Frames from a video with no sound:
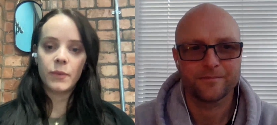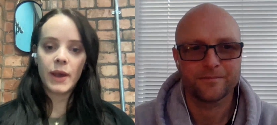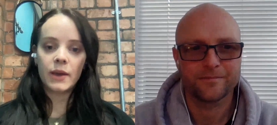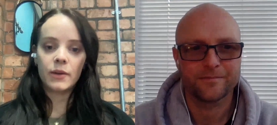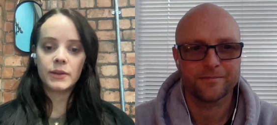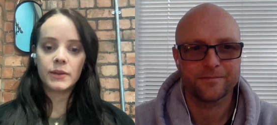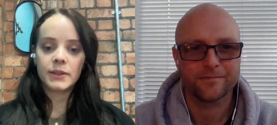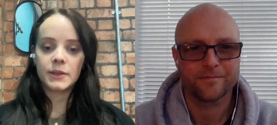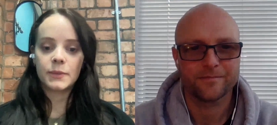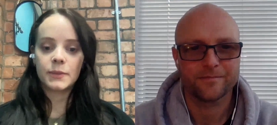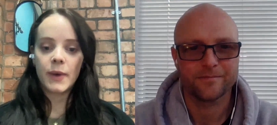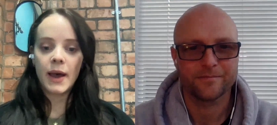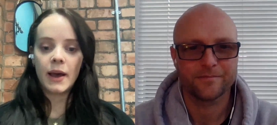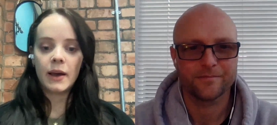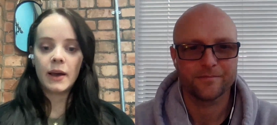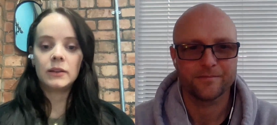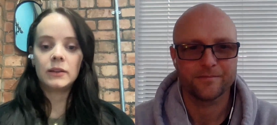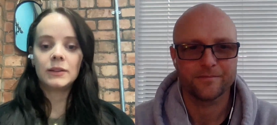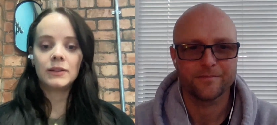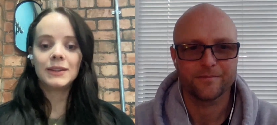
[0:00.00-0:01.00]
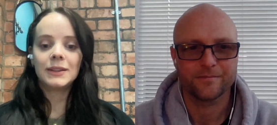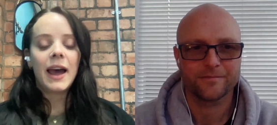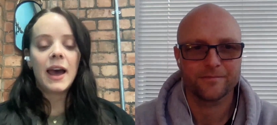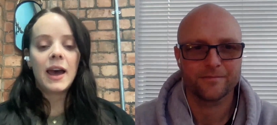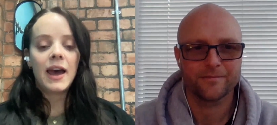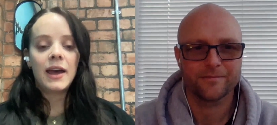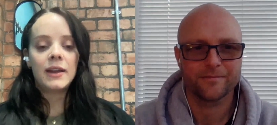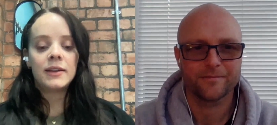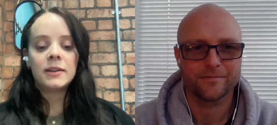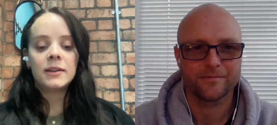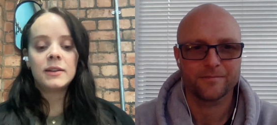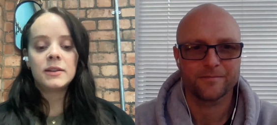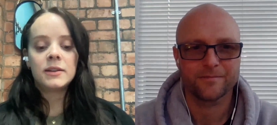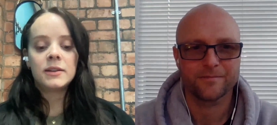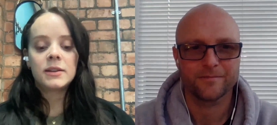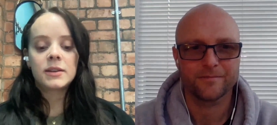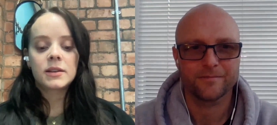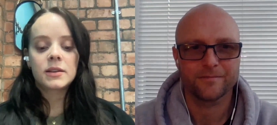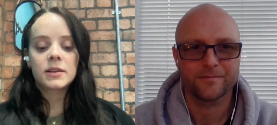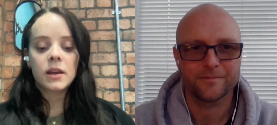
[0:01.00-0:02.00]
Speaker 1: of Wales as well.
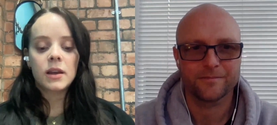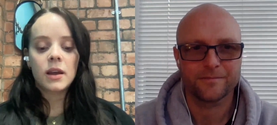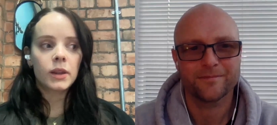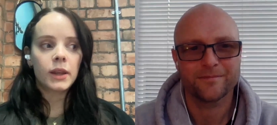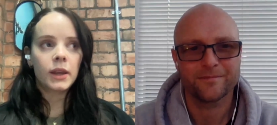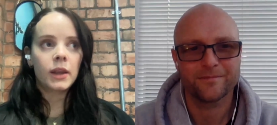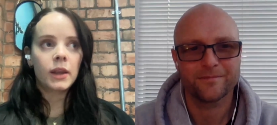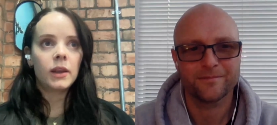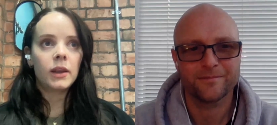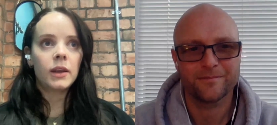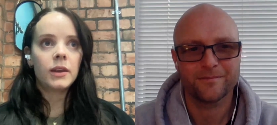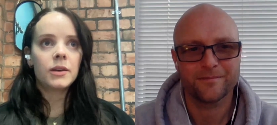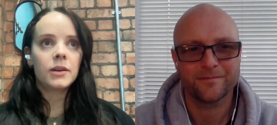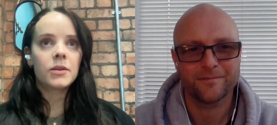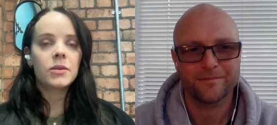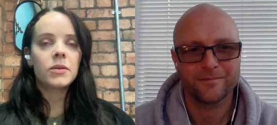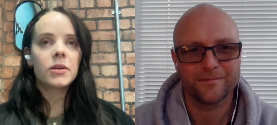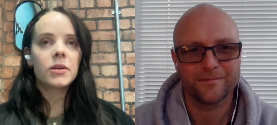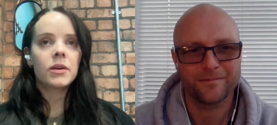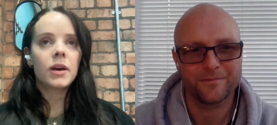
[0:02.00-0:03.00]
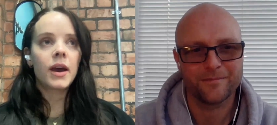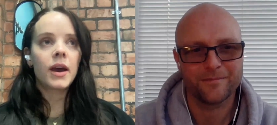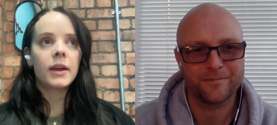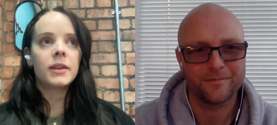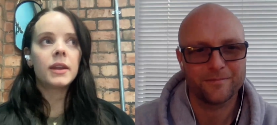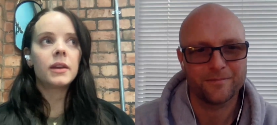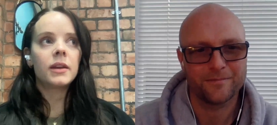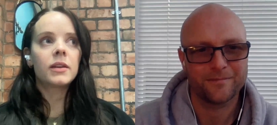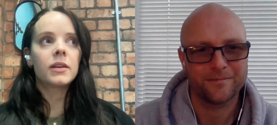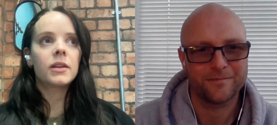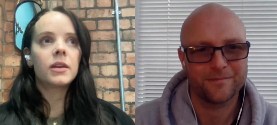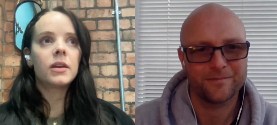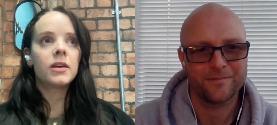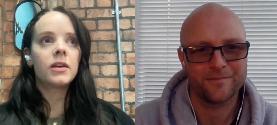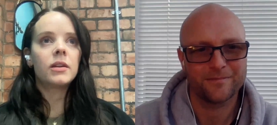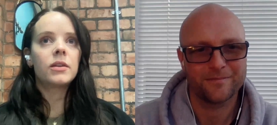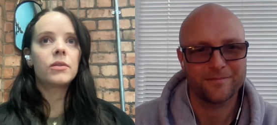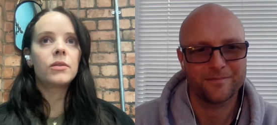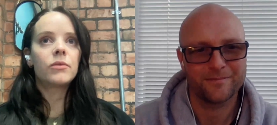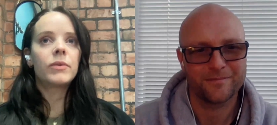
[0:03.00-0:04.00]
And I think
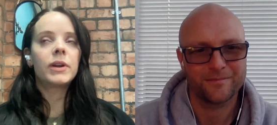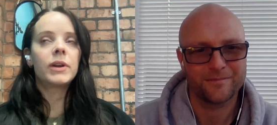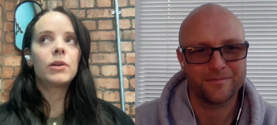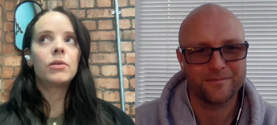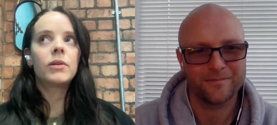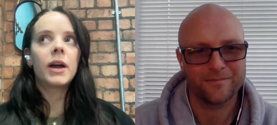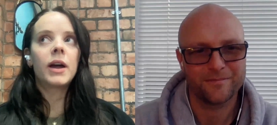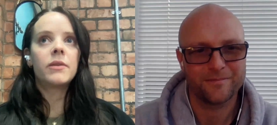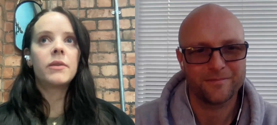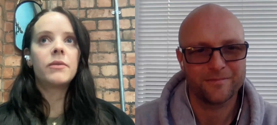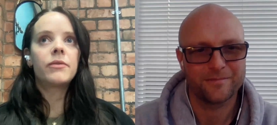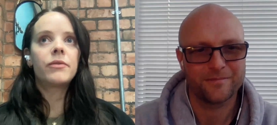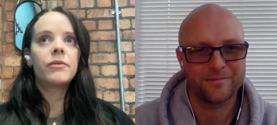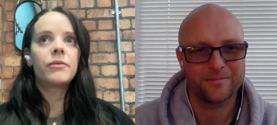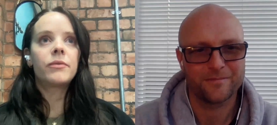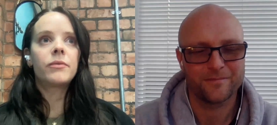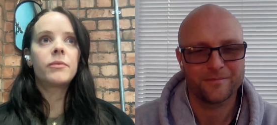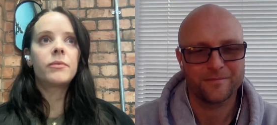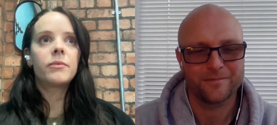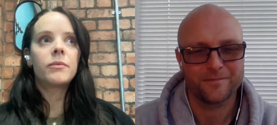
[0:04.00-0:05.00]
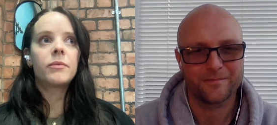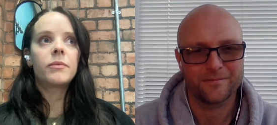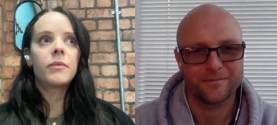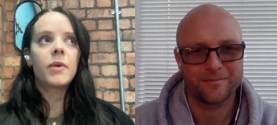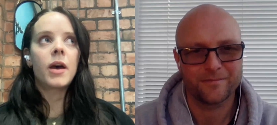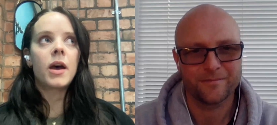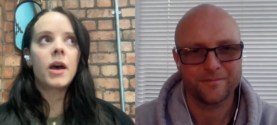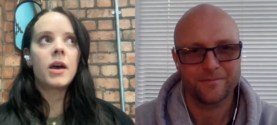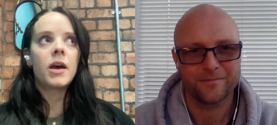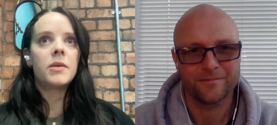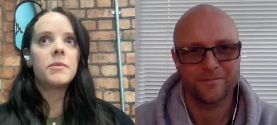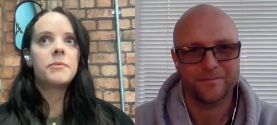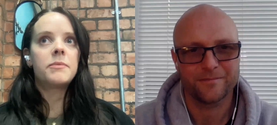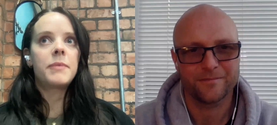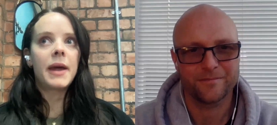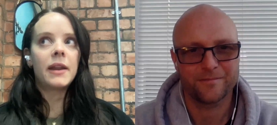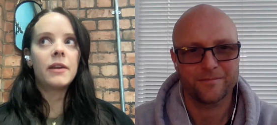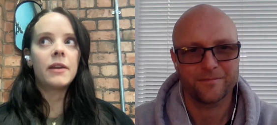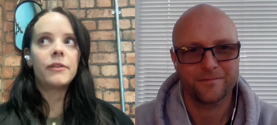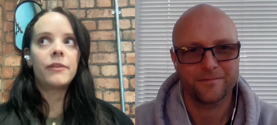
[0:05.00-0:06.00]
the real kind of
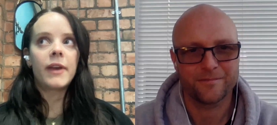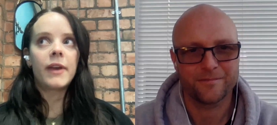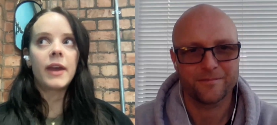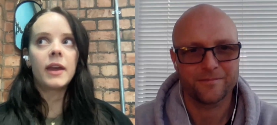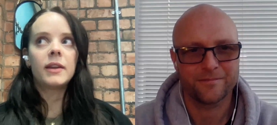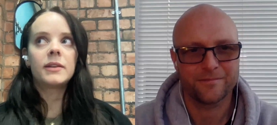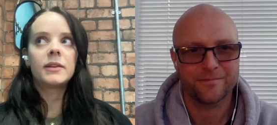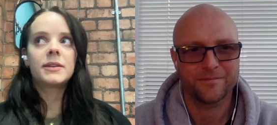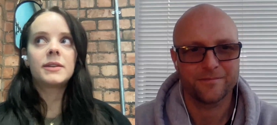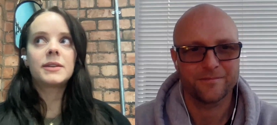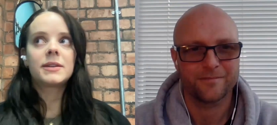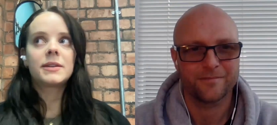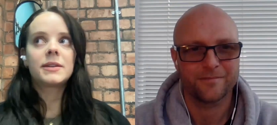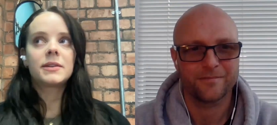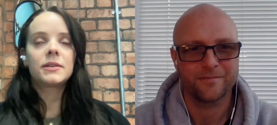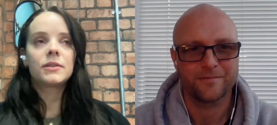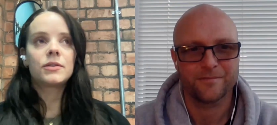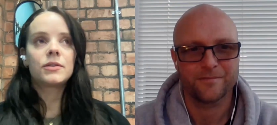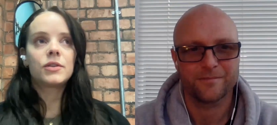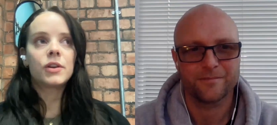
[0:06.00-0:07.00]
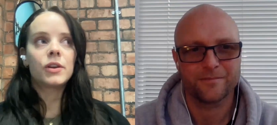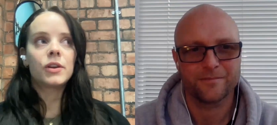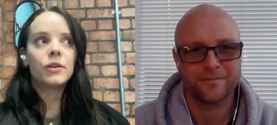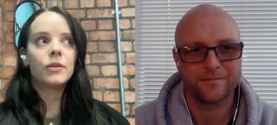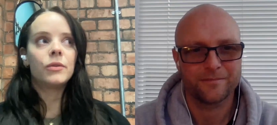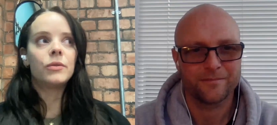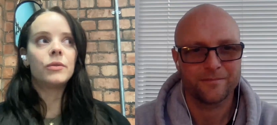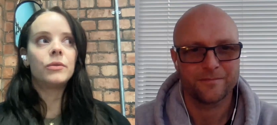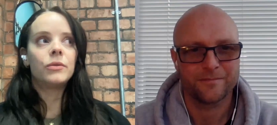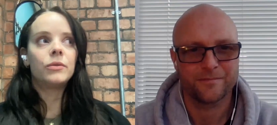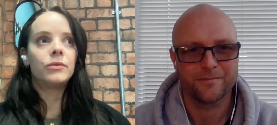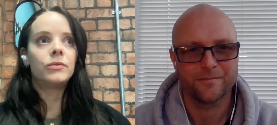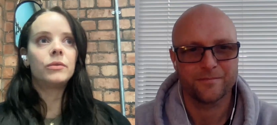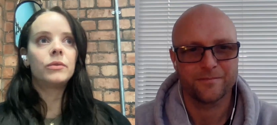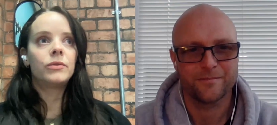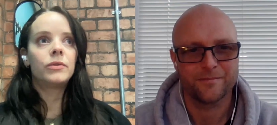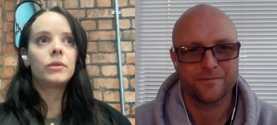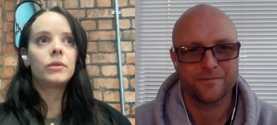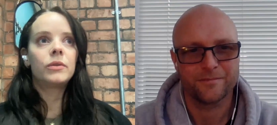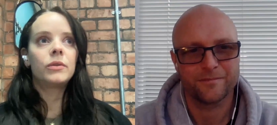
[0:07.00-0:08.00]
benefit to